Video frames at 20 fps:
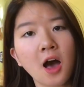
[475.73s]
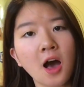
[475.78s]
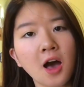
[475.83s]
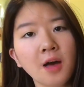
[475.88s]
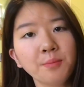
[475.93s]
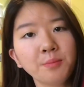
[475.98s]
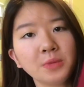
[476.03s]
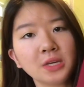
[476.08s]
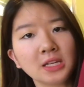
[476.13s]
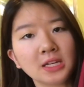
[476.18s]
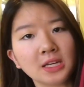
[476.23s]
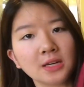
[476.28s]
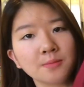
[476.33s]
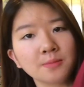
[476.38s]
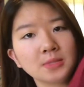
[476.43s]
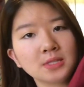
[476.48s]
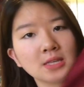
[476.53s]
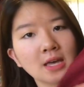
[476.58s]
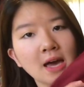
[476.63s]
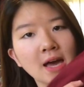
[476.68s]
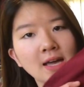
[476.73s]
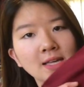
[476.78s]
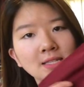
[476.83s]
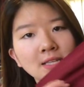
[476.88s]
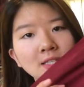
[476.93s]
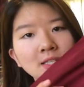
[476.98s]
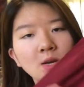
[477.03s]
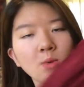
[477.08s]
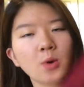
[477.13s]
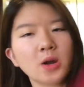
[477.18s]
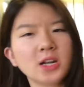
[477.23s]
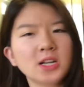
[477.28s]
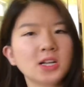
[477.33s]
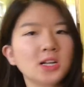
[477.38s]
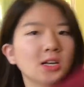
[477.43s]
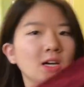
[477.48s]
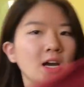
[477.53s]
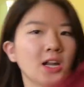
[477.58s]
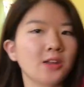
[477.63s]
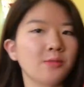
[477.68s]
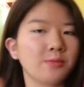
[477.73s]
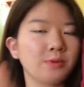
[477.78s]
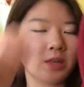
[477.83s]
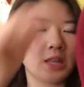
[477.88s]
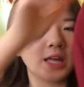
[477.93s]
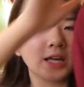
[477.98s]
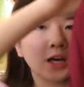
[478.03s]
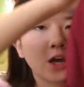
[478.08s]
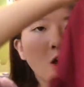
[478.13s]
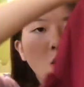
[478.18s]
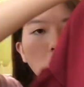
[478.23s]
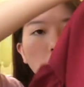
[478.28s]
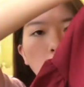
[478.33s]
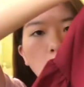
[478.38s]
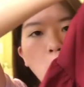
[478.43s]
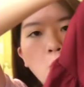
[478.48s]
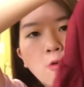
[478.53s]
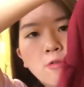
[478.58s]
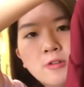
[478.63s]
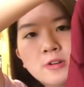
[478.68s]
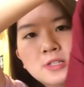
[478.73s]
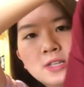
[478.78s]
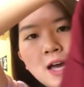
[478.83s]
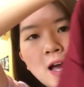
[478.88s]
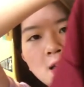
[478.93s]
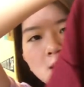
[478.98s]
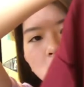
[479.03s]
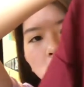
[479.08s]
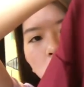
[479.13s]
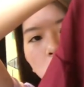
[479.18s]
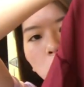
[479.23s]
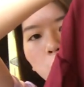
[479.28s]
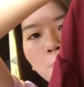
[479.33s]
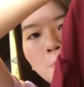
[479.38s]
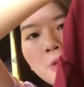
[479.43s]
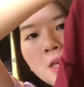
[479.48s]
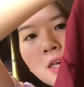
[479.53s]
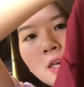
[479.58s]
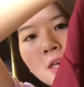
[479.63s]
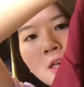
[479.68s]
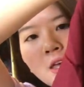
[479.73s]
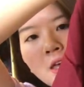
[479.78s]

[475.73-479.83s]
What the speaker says: a medium size because I wanted it to kind of be like oversized a little bit. It